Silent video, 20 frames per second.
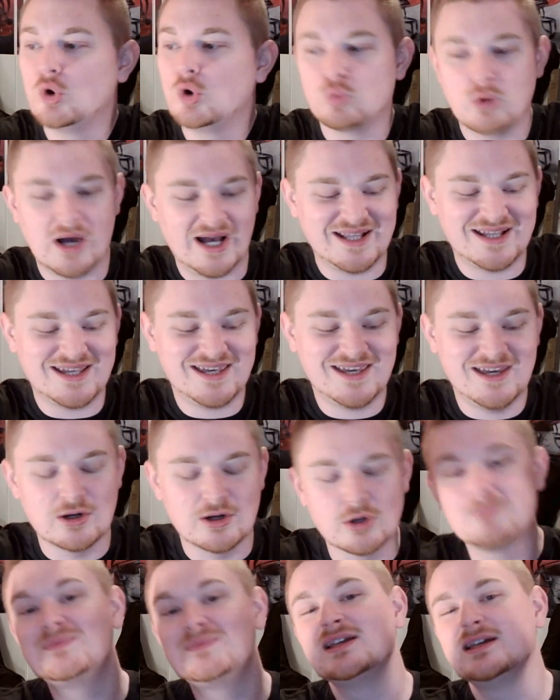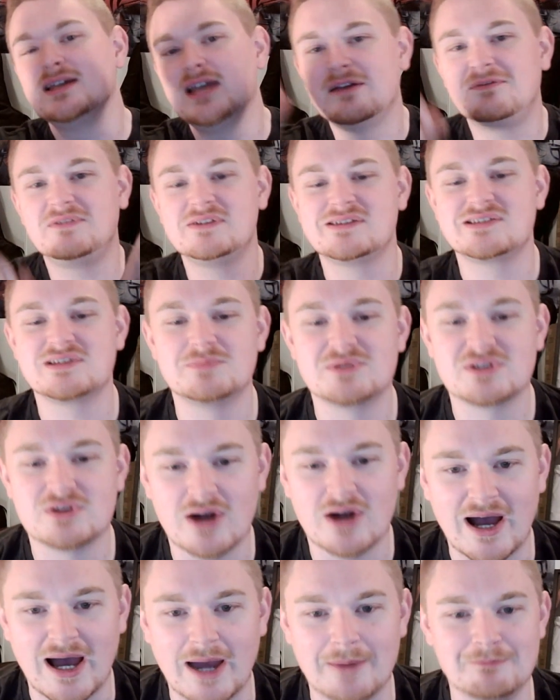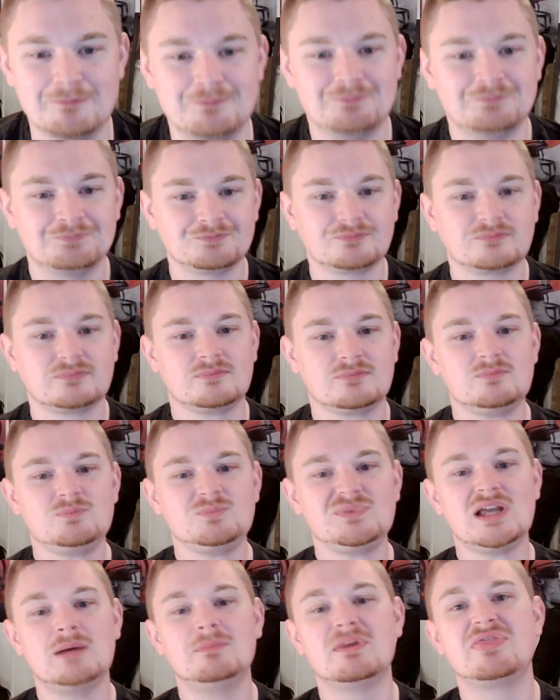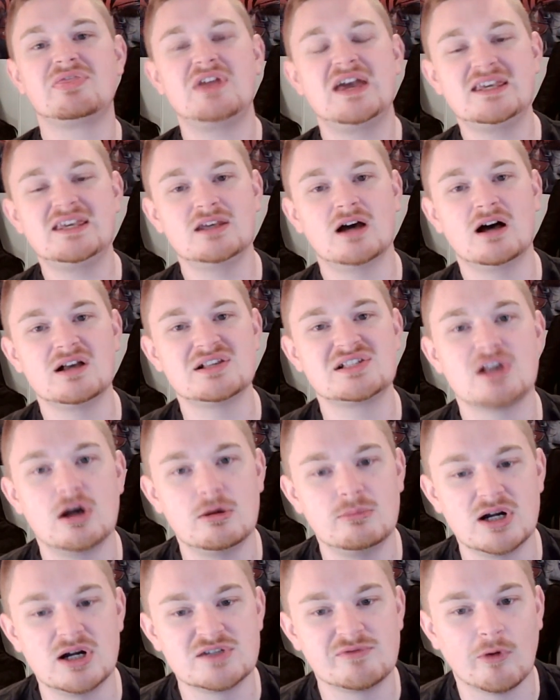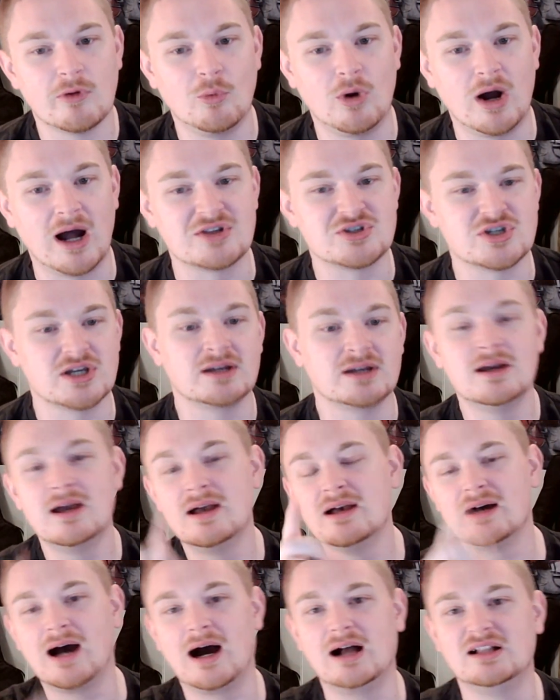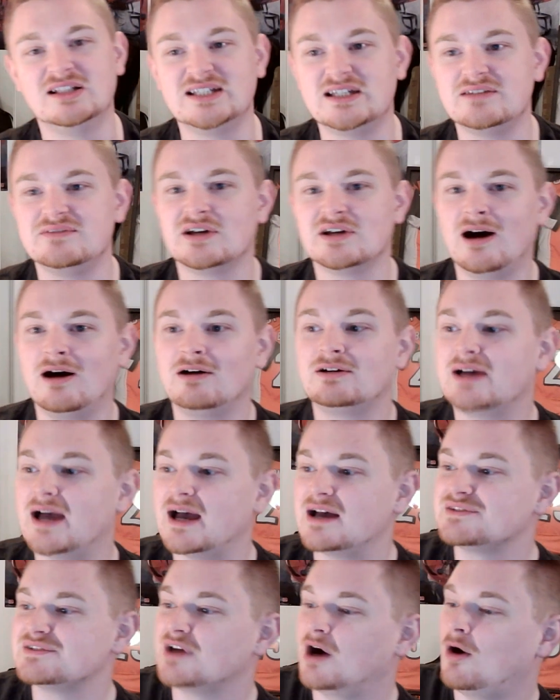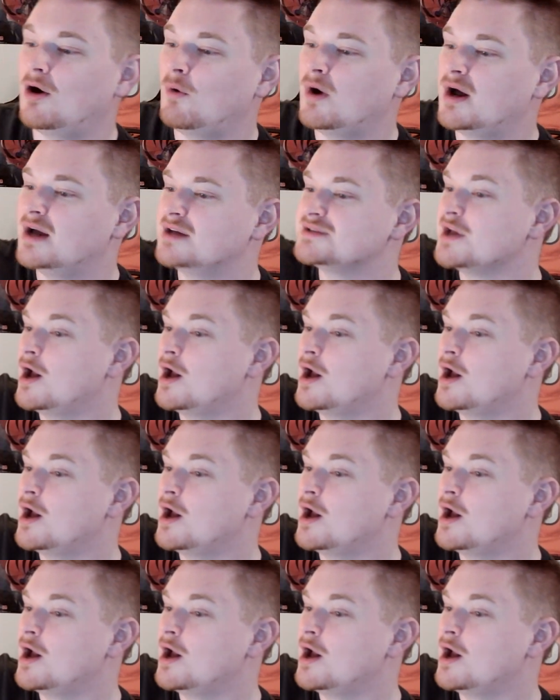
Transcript: right here if you subscribe. But thank y'all so much for watching. I'll leave y'all, as always,